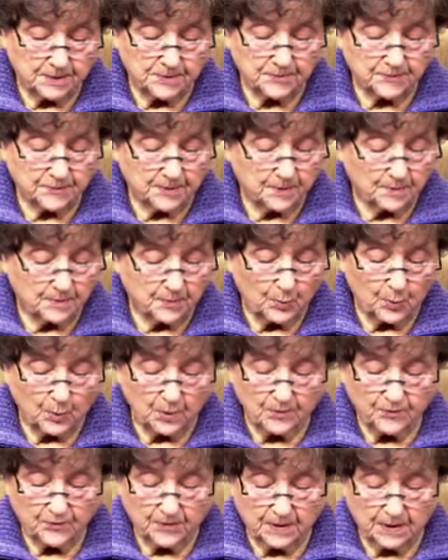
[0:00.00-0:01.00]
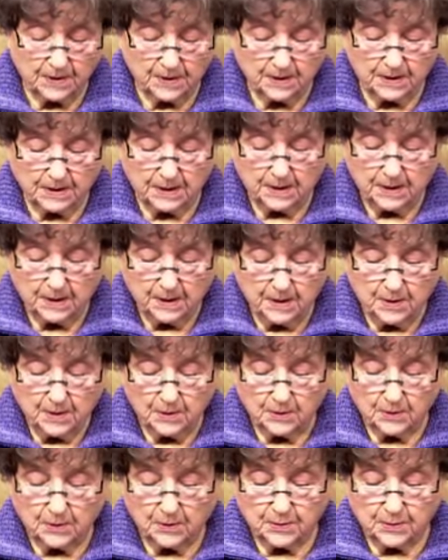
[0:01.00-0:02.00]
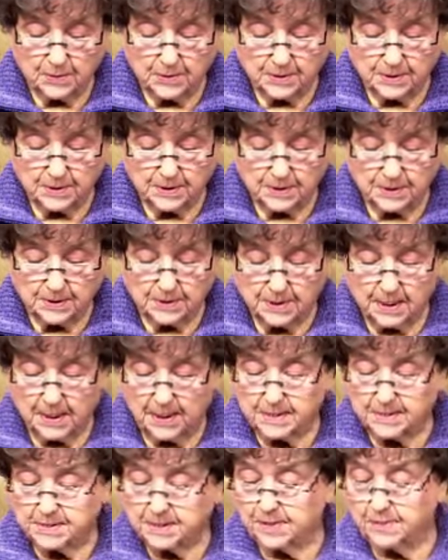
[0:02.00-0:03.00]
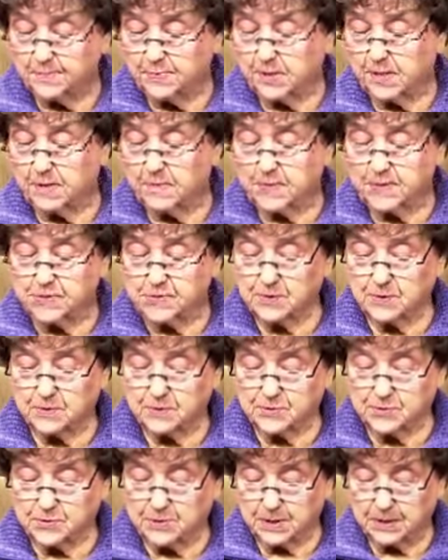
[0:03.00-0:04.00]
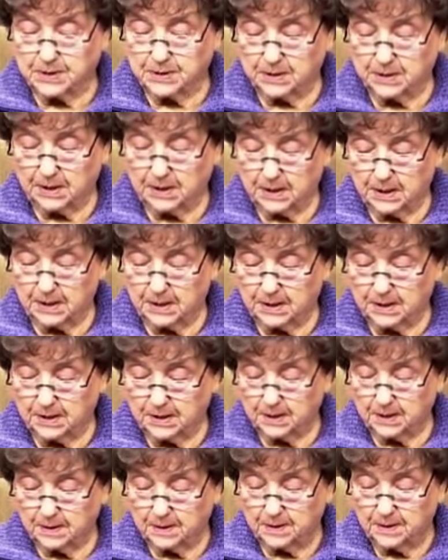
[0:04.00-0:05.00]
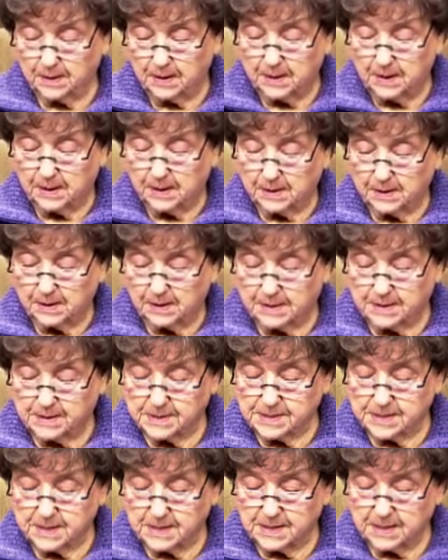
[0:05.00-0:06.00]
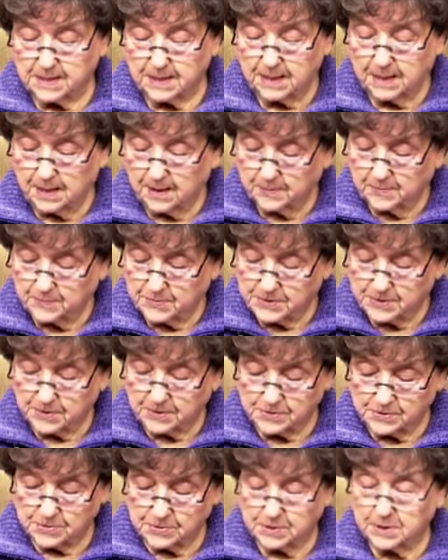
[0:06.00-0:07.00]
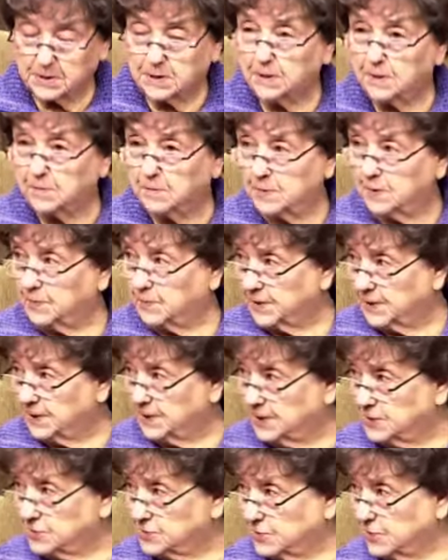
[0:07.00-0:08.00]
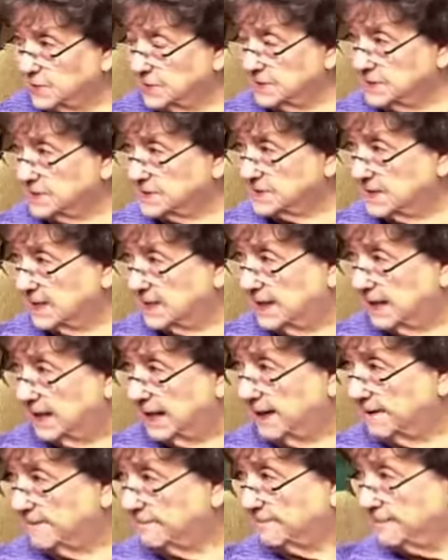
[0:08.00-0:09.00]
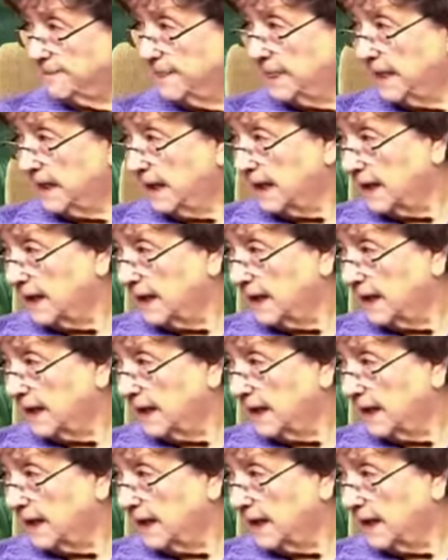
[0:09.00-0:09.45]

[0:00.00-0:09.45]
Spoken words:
Gladys from Wolf County. Laura has upcoming surgery and Gladys had hip surgery, but enjoyed the singing.